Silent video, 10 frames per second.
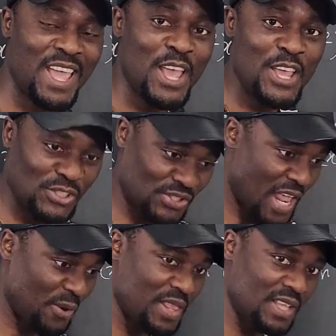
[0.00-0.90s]
It's just like
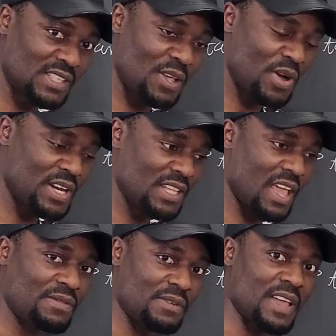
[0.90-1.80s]
when they say, what is
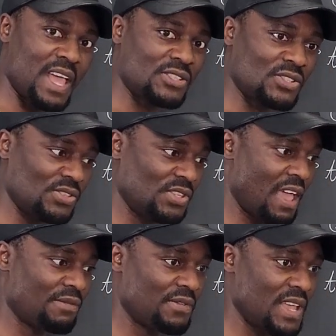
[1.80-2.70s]
f of x? You say
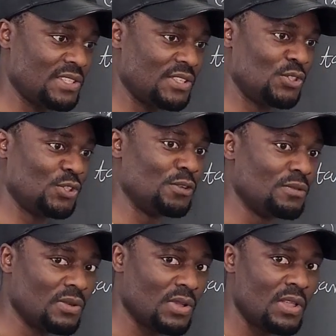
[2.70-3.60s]
f of x is
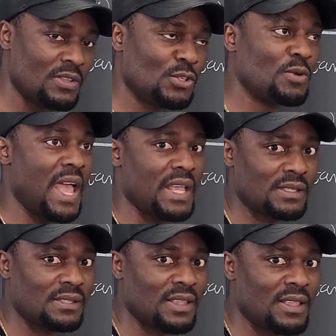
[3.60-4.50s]
2,
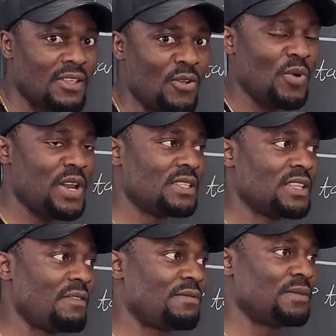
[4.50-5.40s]
2x. What is
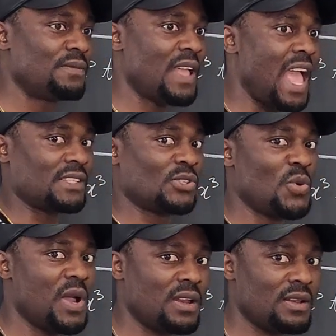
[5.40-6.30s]
f of x
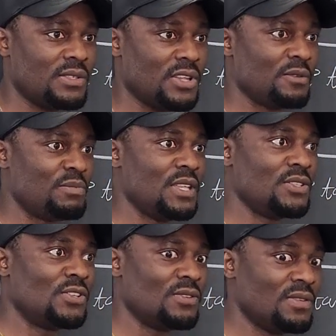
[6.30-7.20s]
squared? It's going to be
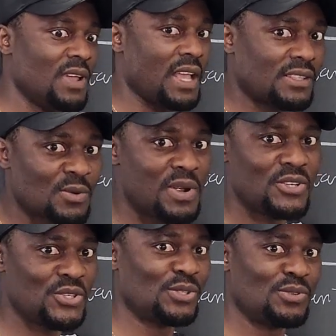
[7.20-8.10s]
2x squared. You
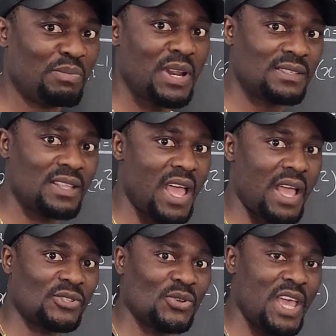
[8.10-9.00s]
just replace the
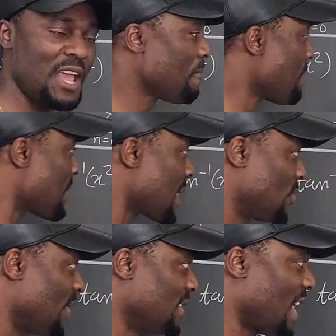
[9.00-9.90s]
x, okay? So
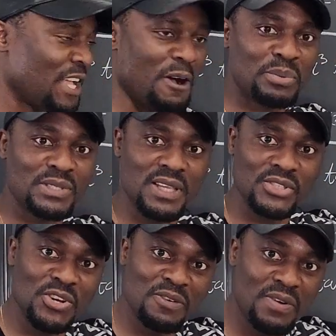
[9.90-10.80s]
this is like
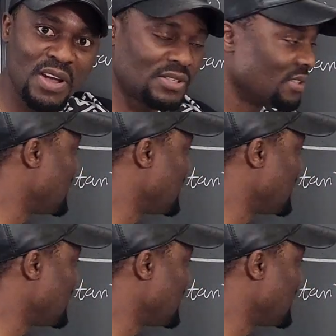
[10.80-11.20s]
composition of functions.